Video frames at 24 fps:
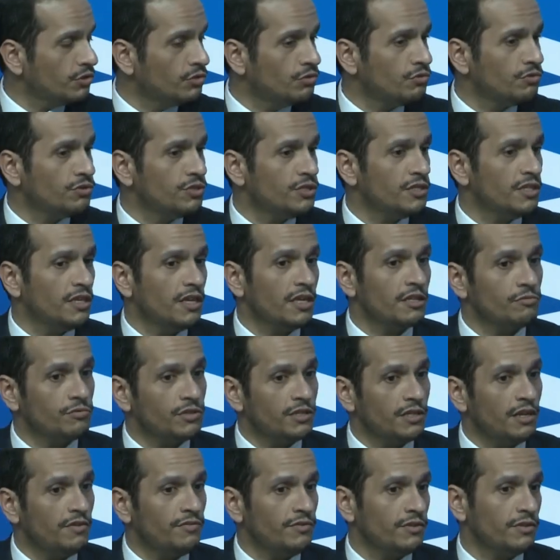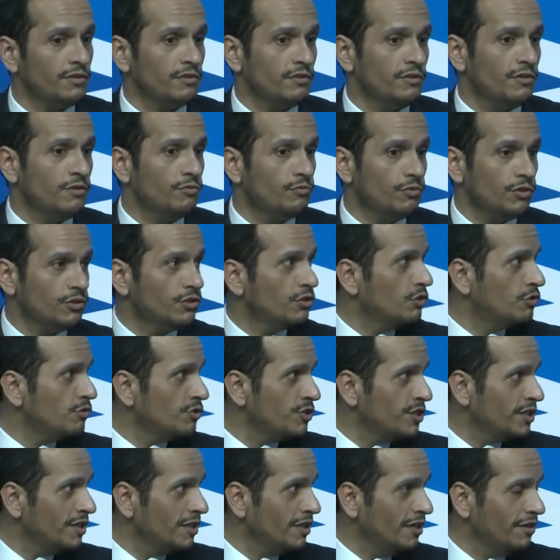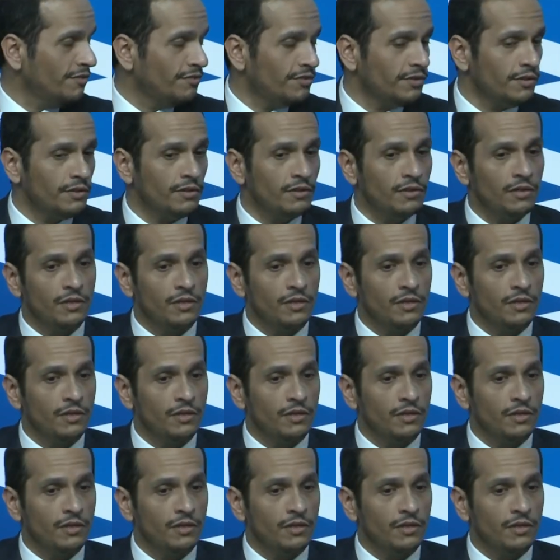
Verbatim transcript: to see and we never wanted to see even